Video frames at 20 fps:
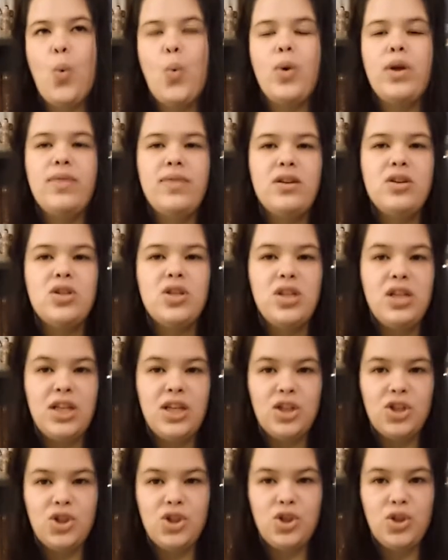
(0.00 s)
when there's an
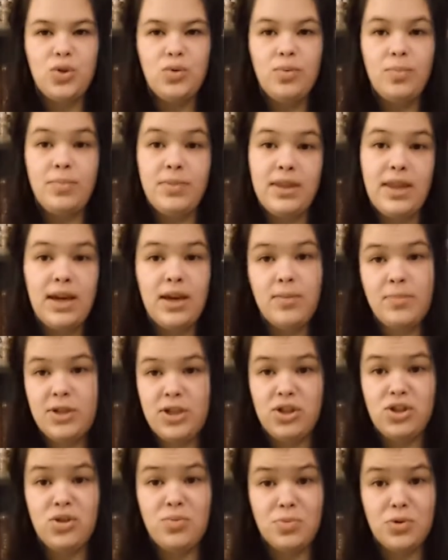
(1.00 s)
issue, I mean, that could be
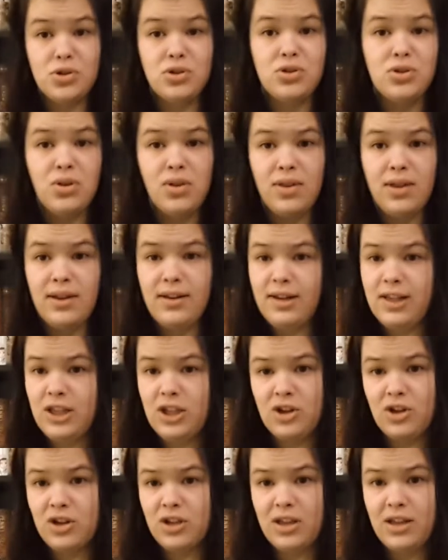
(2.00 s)
just a personal thing,
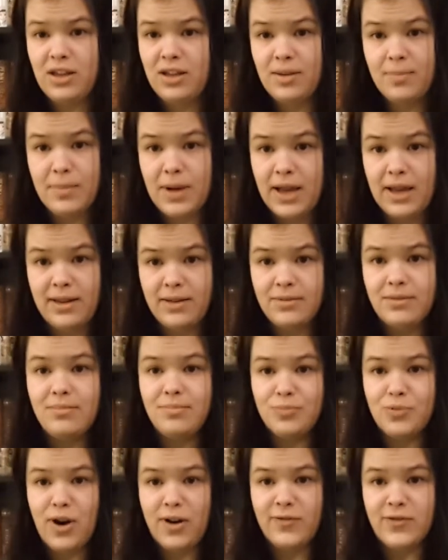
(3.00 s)
clearly, my
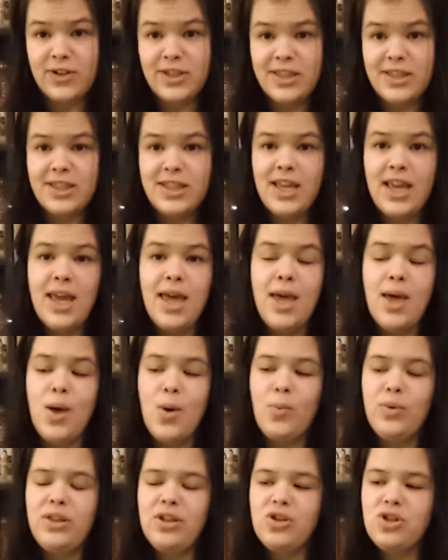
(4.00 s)
preference.
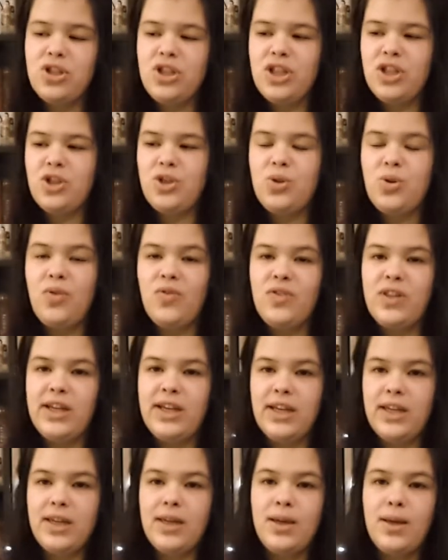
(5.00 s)
When there's an issue of
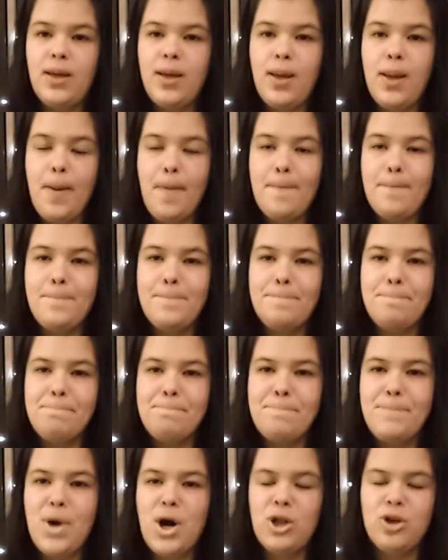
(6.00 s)
like
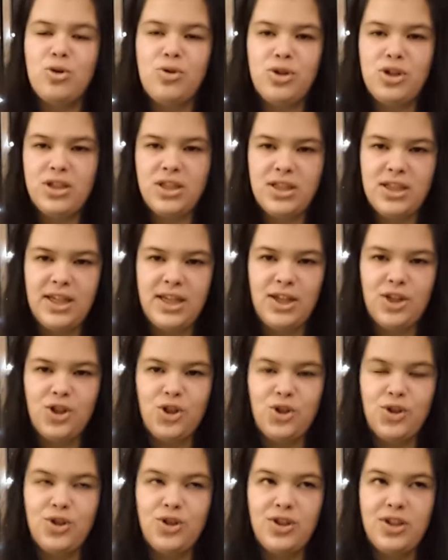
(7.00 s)

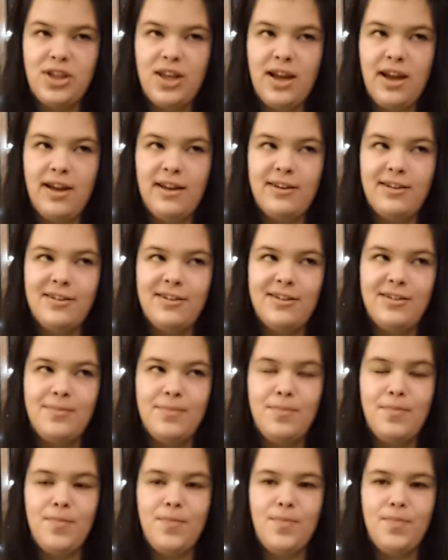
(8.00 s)
modernization and
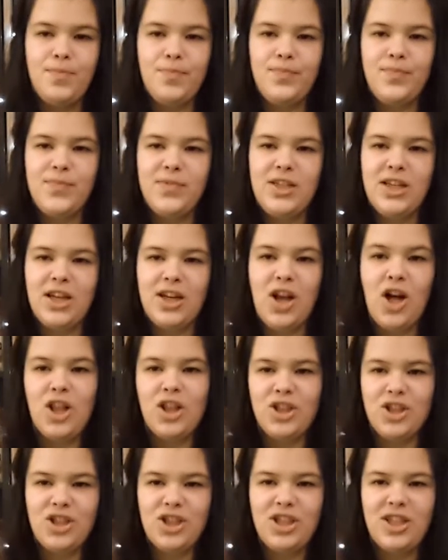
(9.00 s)

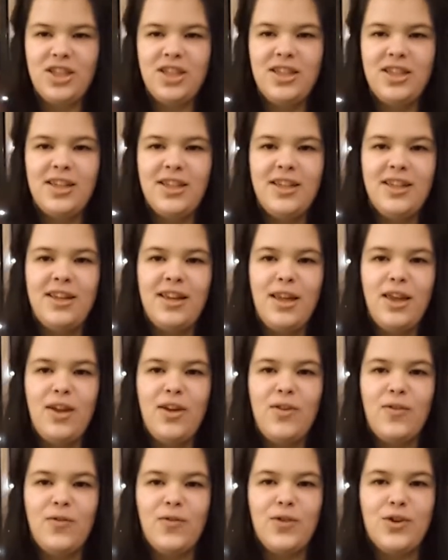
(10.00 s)
technology
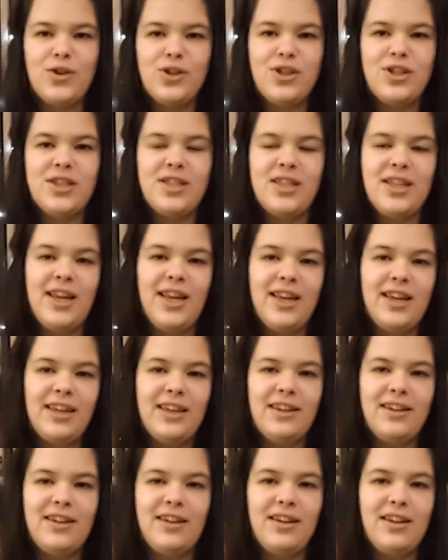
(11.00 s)
versus
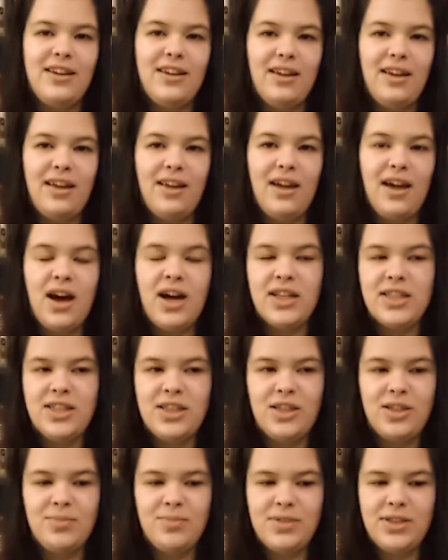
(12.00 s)
like
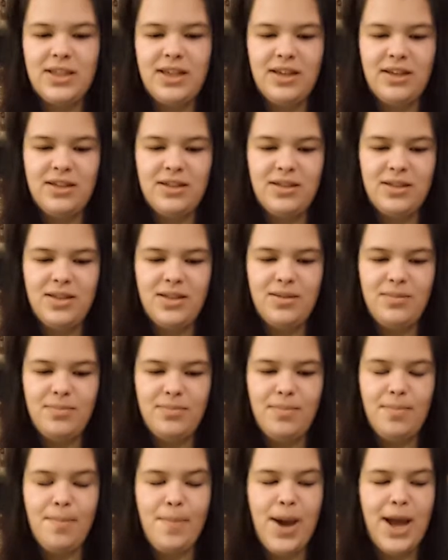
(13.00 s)
customs and
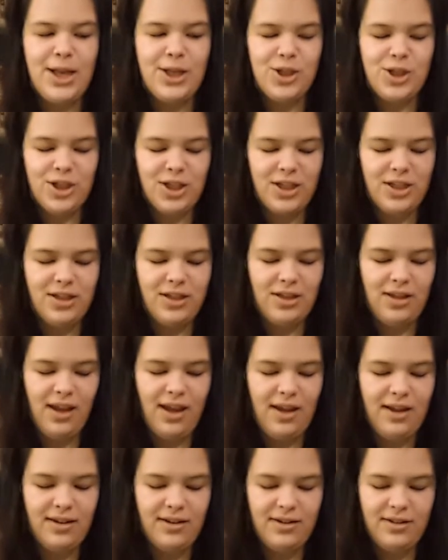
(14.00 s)
magic
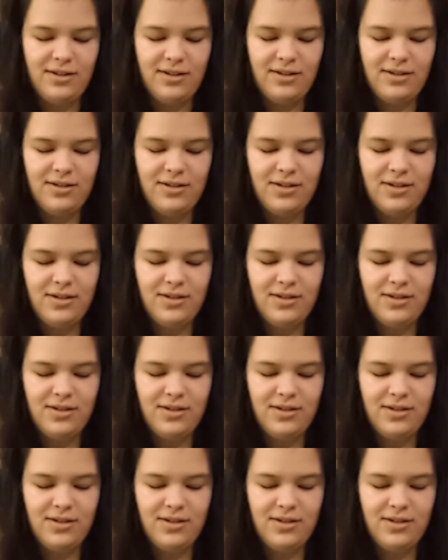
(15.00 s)
and